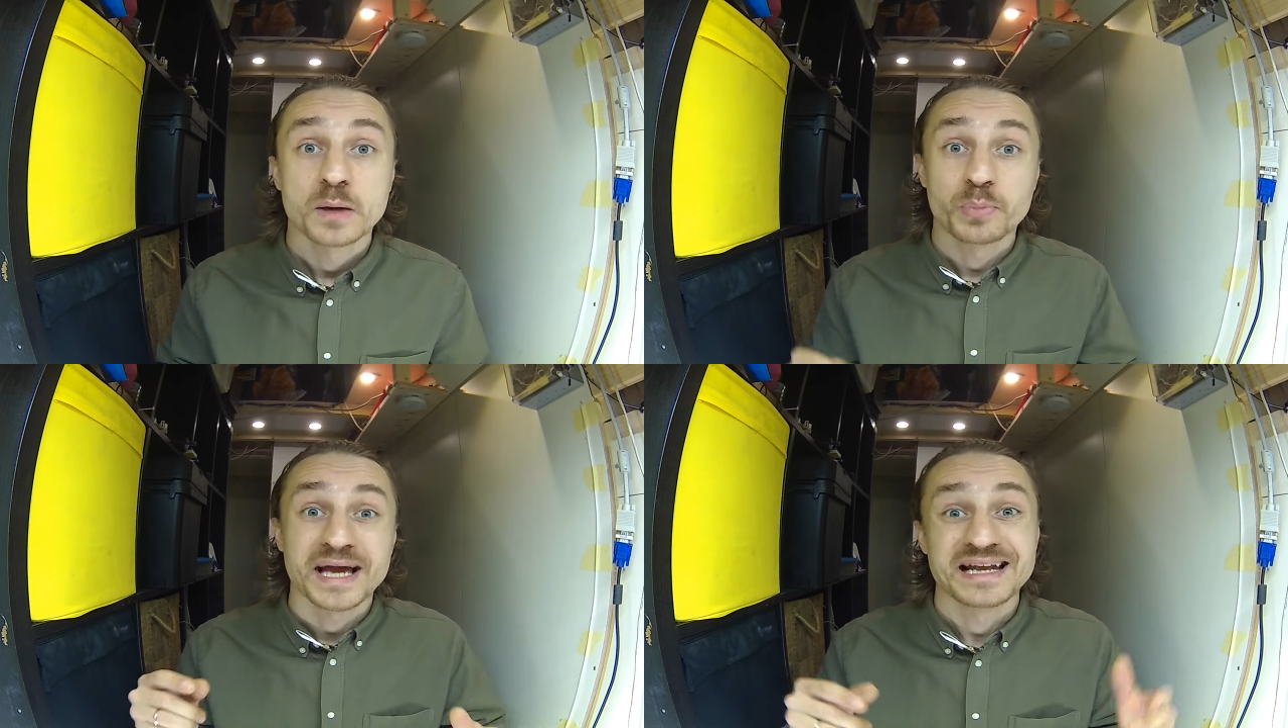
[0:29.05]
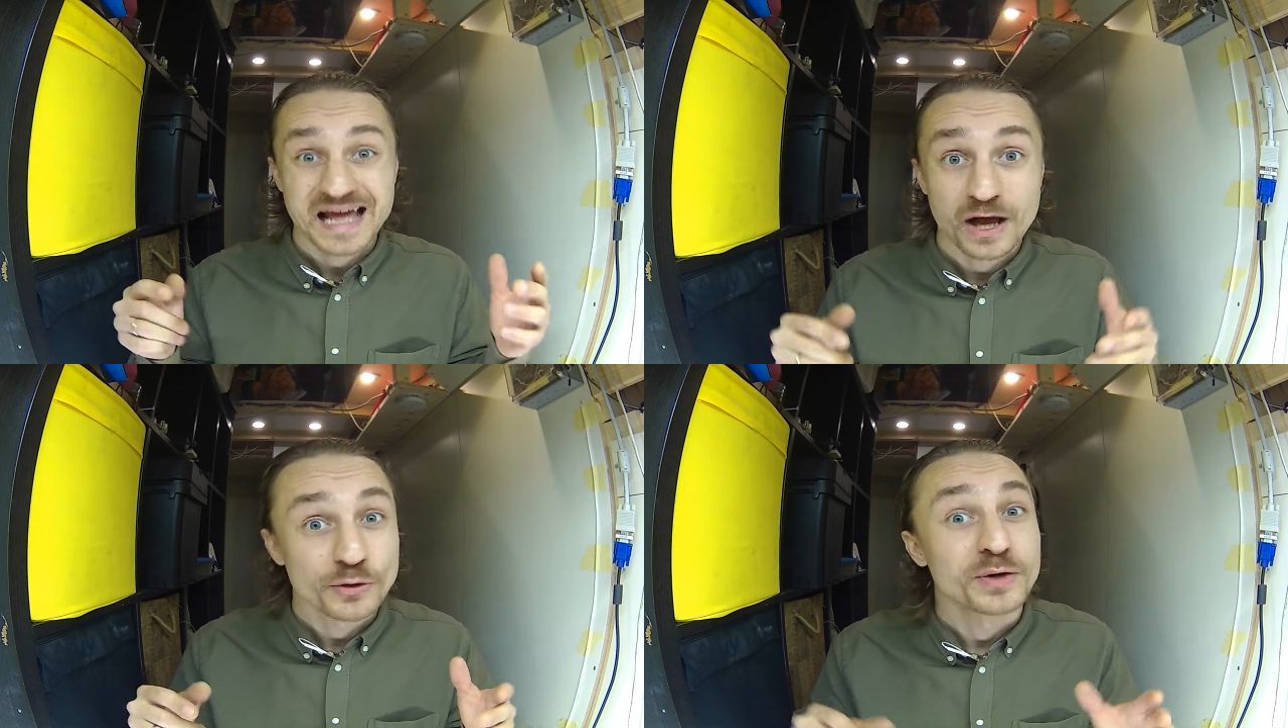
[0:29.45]
by
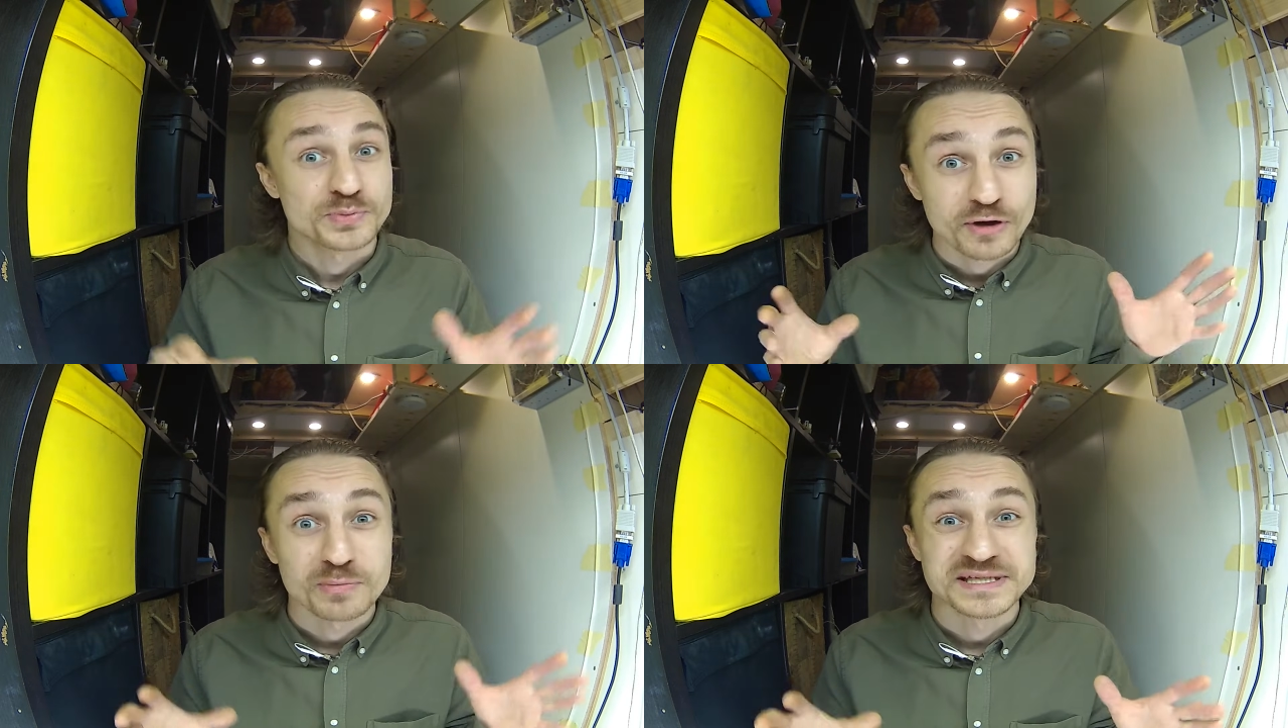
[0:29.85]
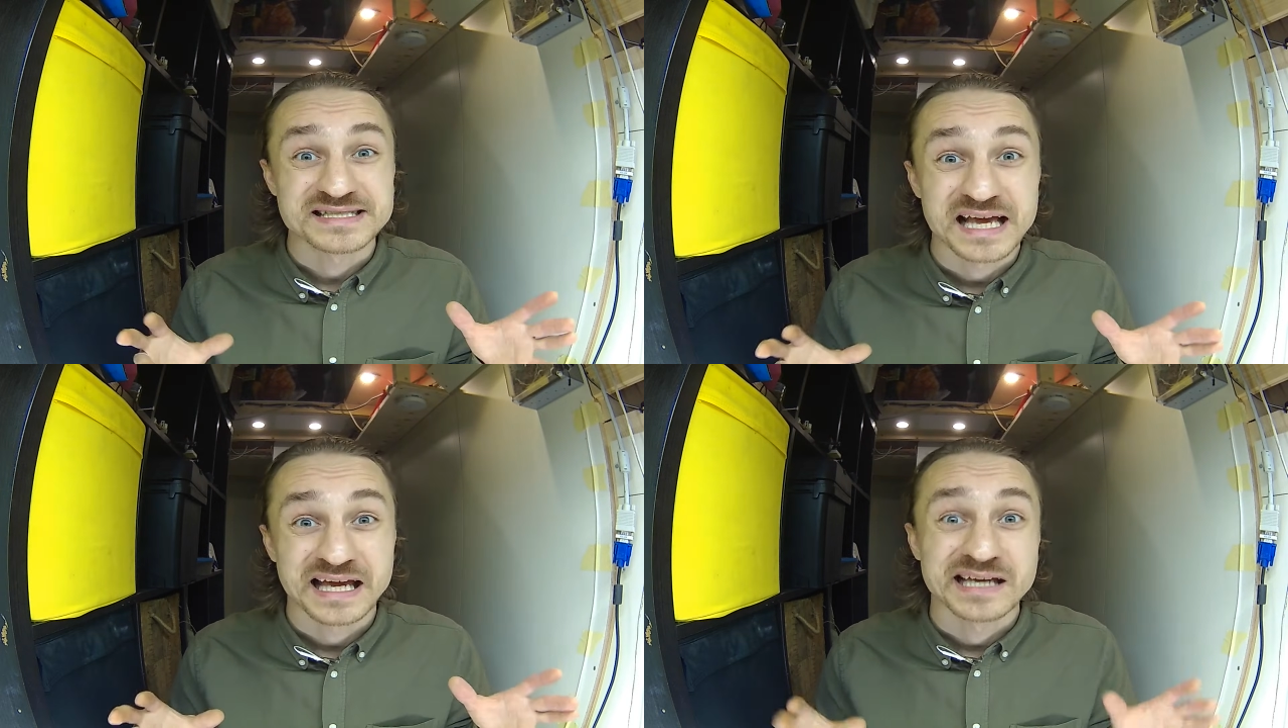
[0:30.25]
now you're probably
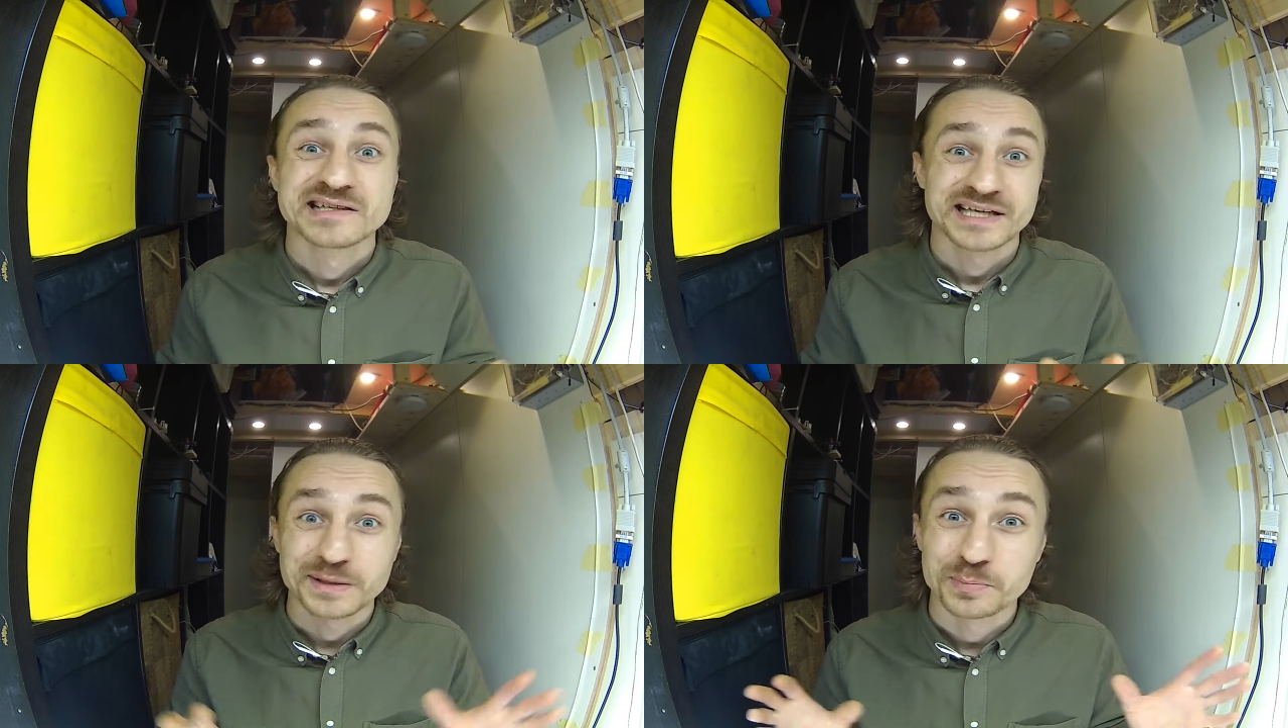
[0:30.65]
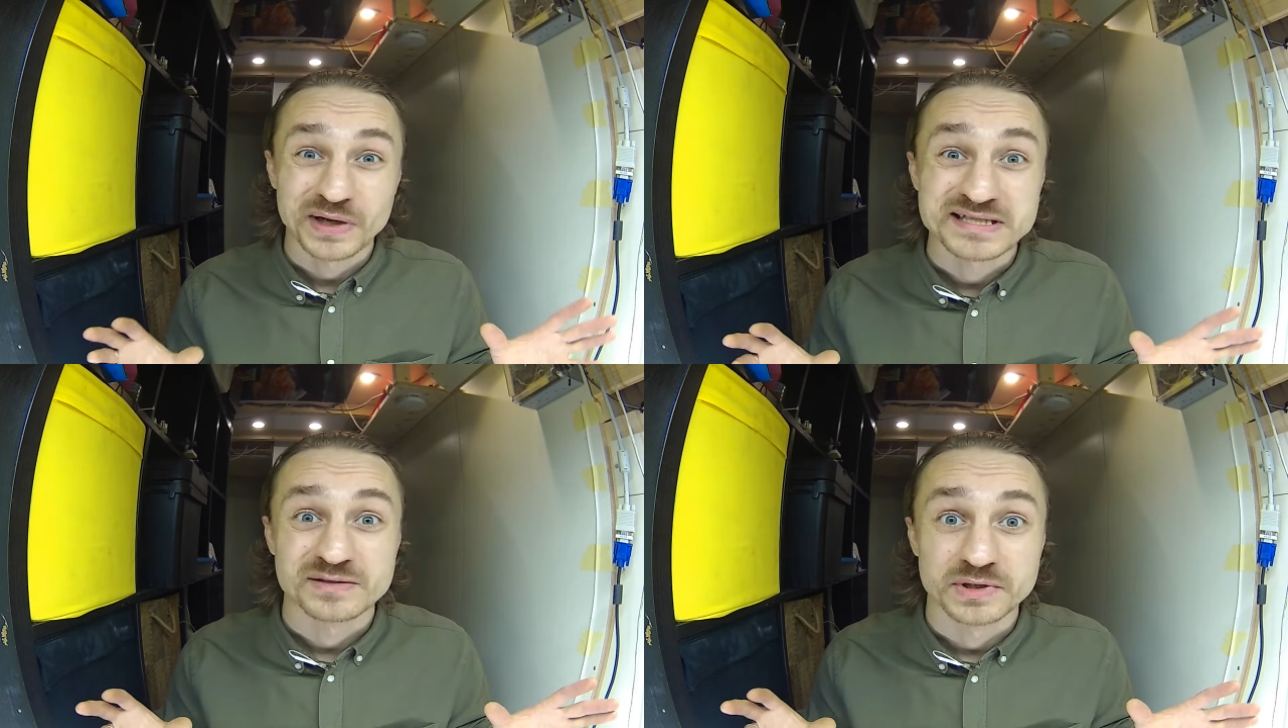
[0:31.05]
saying
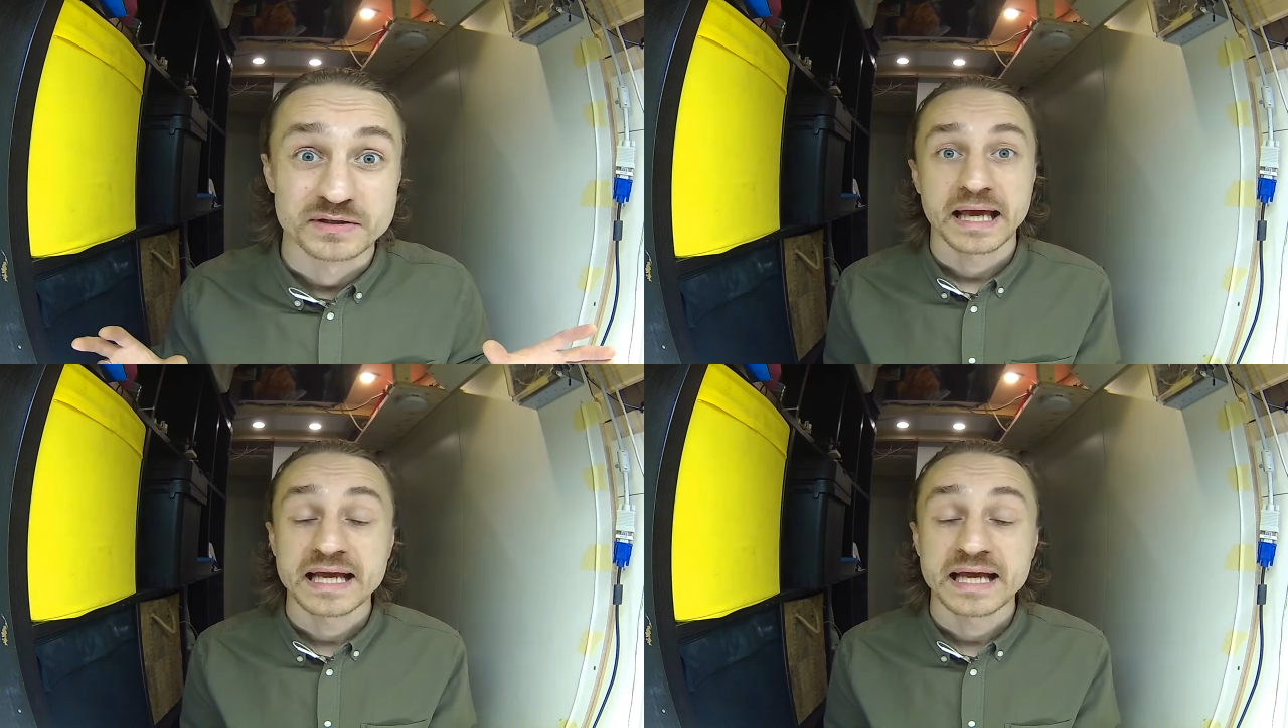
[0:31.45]
impossible.